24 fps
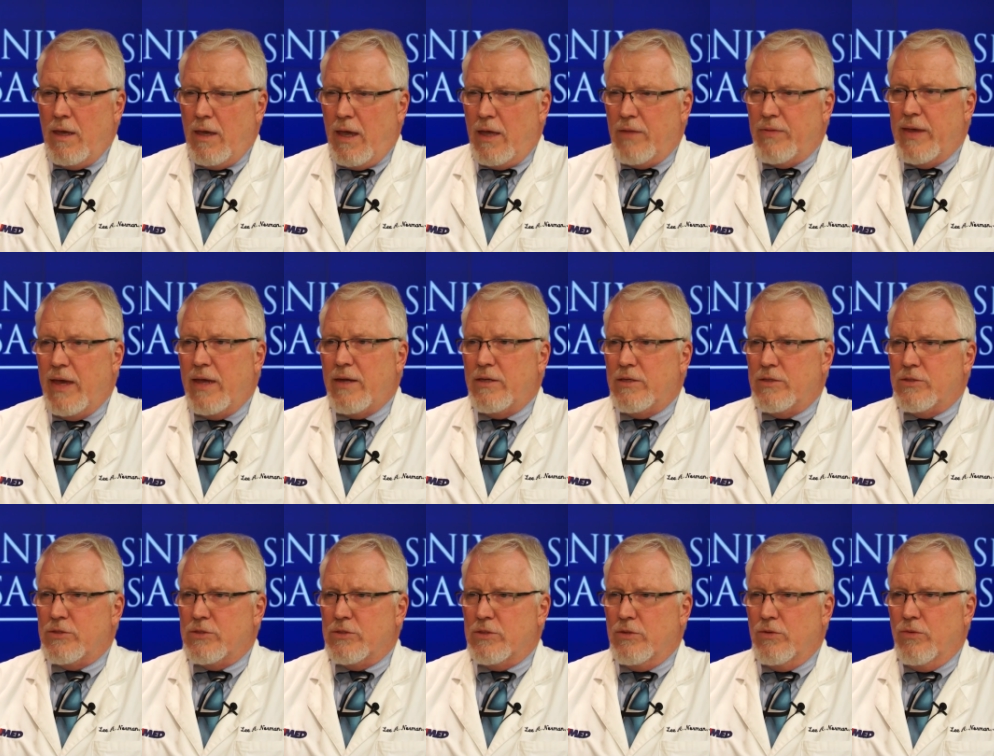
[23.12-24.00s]
And that
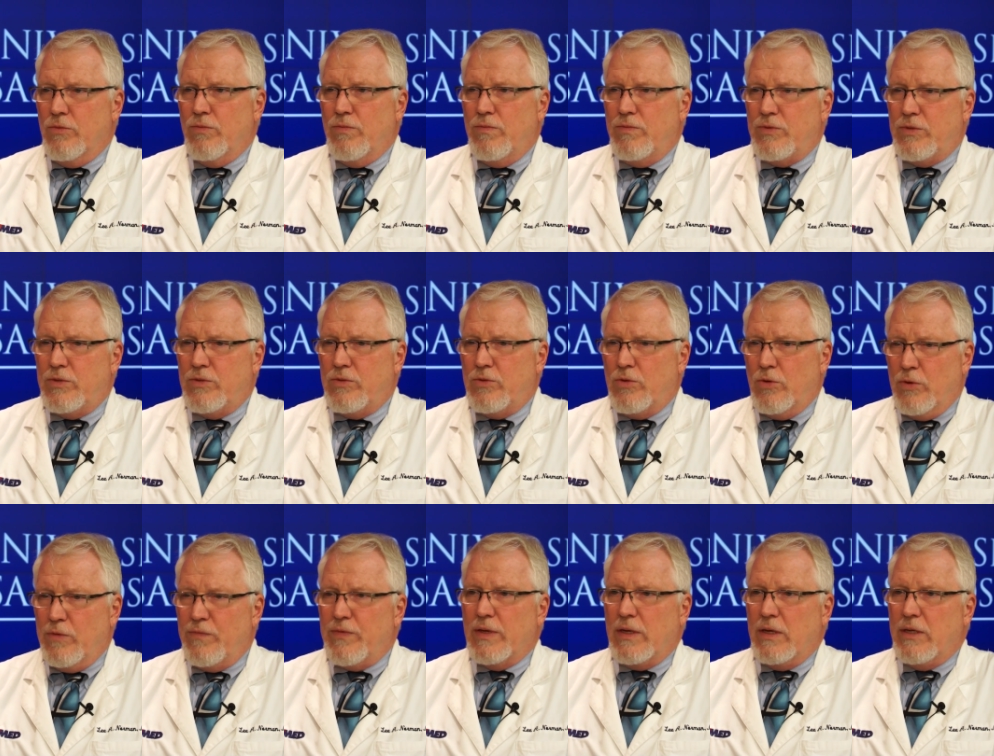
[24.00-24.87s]
is uh,
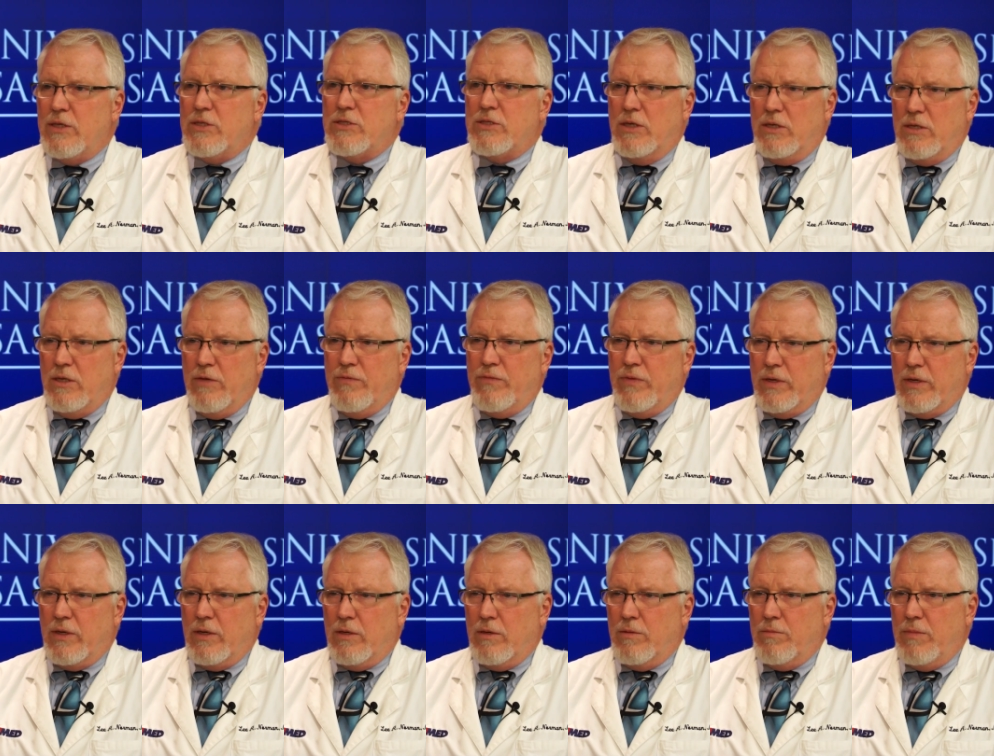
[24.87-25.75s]
terrifically
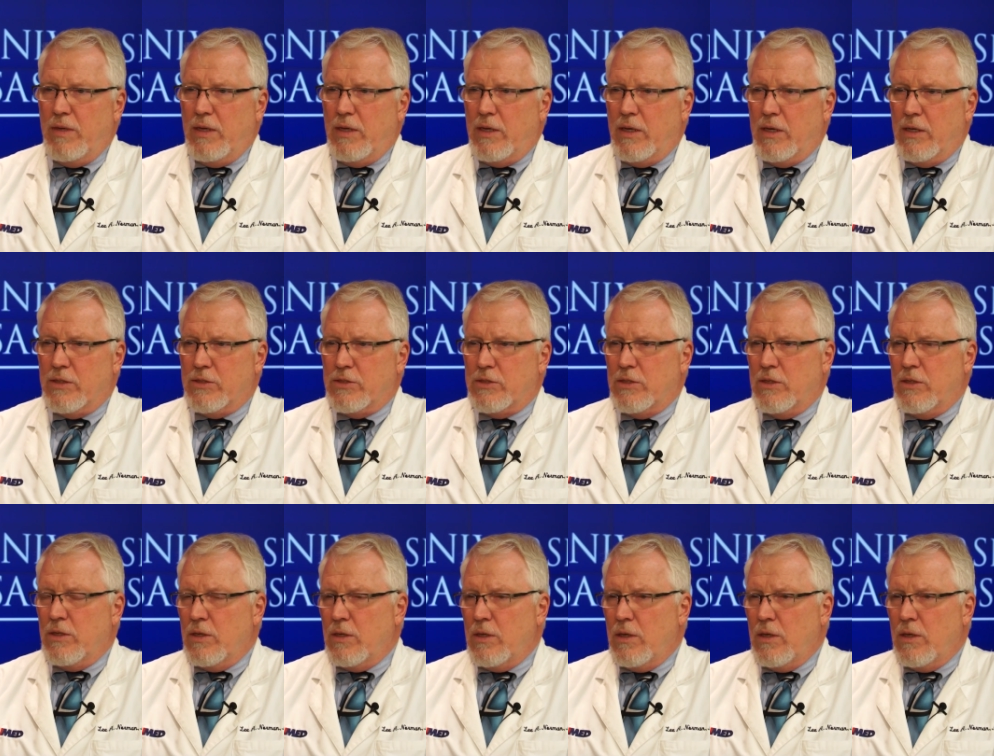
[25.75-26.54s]
significant, because